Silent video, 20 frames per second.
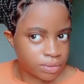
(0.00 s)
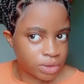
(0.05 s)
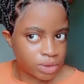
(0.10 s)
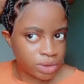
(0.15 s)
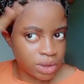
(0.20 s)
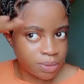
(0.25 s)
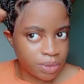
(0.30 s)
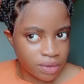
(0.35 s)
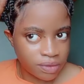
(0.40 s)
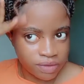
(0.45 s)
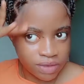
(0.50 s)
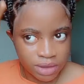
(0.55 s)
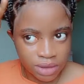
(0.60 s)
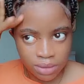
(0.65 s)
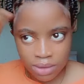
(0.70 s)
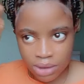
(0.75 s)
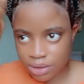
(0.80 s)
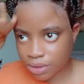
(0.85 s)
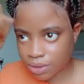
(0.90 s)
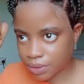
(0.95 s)
Chop off this
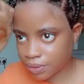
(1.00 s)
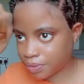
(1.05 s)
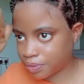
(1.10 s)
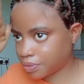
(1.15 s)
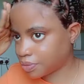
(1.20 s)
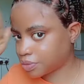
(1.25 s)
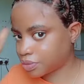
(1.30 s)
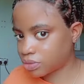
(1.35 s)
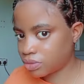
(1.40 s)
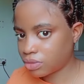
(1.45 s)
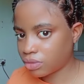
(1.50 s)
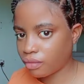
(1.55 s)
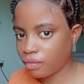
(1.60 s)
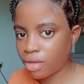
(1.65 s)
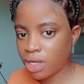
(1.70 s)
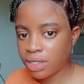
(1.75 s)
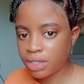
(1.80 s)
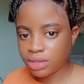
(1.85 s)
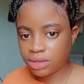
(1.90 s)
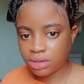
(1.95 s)
one too.
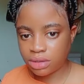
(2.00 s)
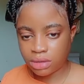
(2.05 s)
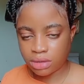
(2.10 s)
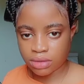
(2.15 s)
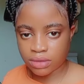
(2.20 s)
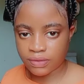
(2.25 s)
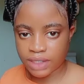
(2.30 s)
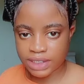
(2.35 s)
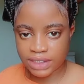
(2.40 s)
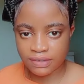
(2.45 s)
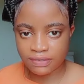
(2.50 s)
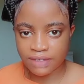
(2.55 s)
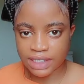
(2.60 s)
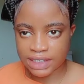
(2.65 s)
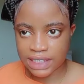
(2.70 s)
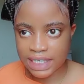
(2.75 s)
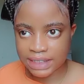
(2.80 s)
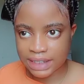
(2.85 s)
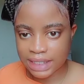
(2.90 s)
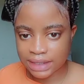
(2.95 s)
So first and
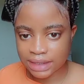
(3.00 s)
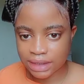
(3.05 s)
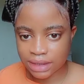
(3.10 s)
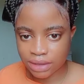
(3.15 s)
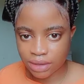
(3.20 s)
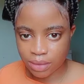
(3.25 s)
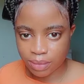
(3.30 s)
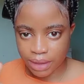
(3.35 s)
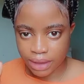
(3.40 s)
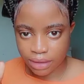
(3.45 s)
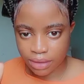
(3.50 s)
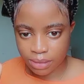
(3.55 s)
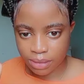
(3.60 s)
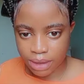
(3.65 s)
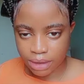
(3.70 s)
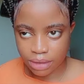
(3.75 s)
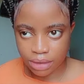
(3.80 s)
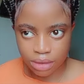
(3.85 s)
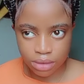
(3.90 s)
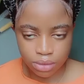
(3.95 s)
first, let's heat this up and come
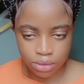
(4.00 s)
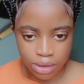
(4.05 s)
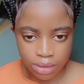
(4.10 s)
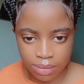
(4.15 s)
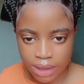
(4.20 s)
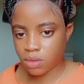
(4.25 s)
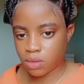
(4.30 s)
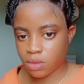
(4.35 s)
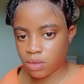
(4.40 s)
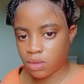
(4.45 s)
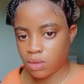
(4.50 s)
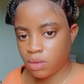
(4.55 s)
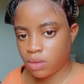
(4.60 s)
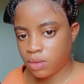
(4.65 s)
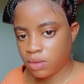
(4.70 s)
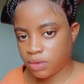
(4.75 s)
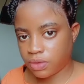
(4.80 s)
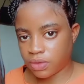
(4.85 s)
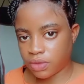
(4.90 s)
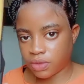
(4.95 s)
and do the back.
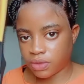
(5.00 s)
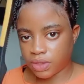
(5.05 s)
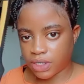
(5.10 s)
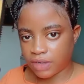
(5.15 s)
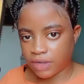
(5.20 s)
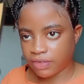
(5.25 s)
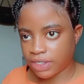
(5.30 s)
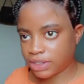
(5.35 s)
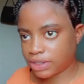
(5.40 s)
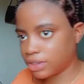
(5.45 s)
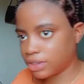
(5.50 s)
So I've hit